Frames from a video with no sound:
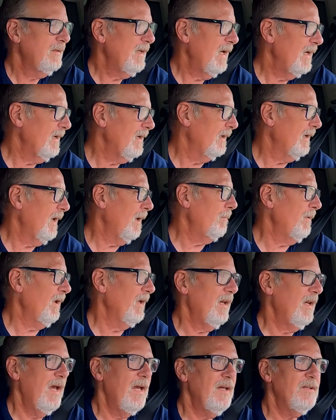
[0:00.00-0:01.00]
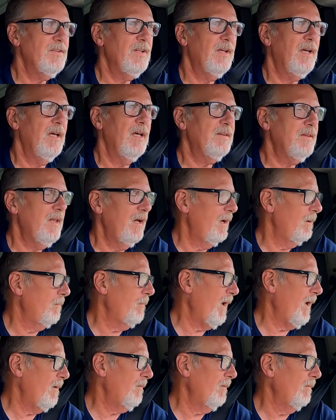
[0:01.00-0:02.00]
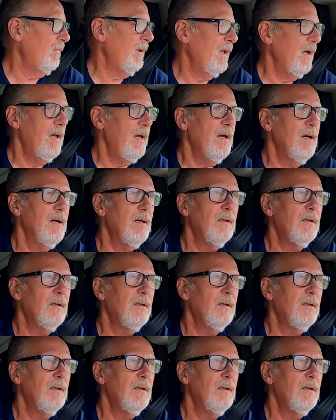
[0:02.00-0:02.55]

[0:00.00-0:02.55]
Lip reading: take a couple of days to get there probably.